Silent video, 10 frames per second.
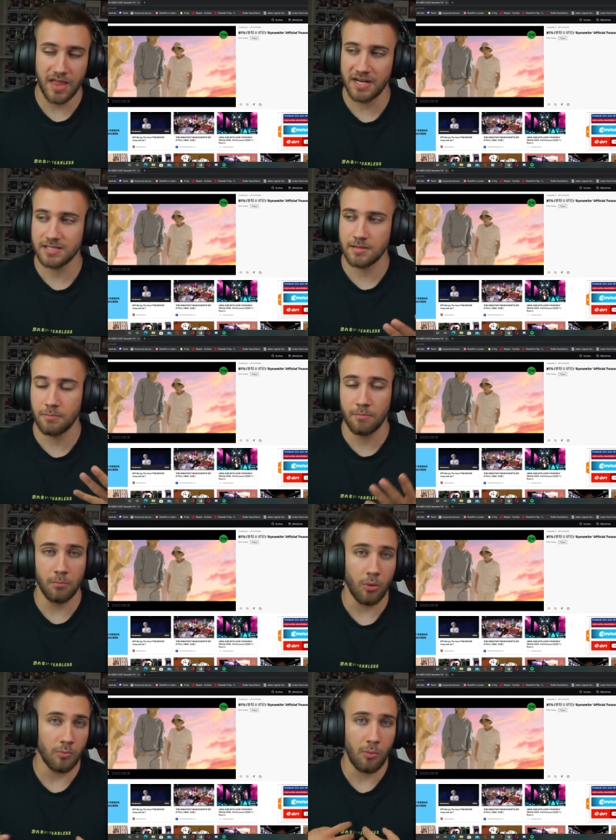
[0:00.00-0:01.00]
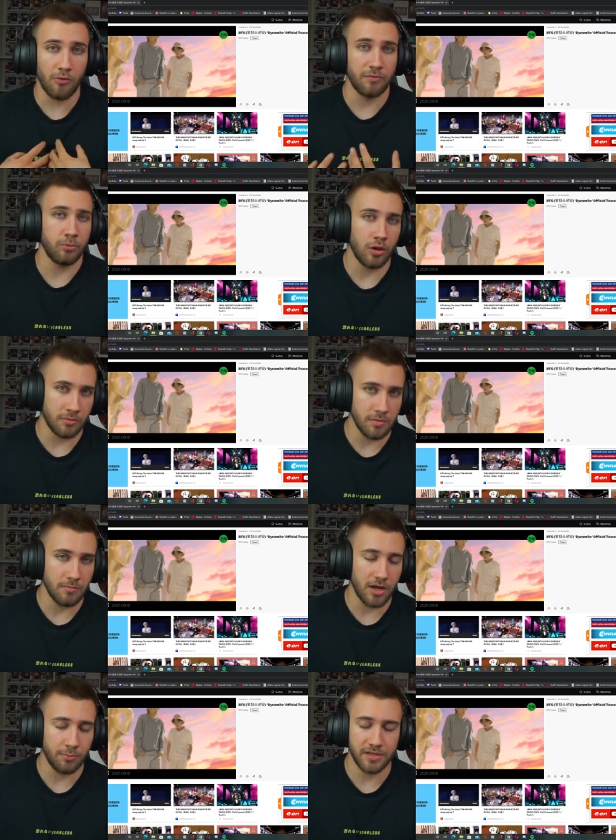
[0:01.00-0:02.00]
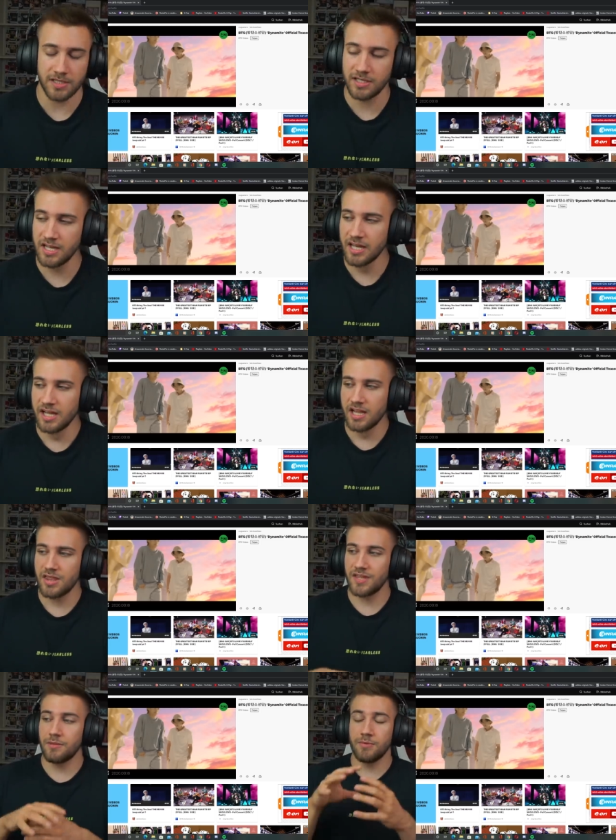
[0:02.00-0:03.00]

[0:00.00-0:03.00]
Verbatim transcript: That is the more of a problem, in my opinion, that the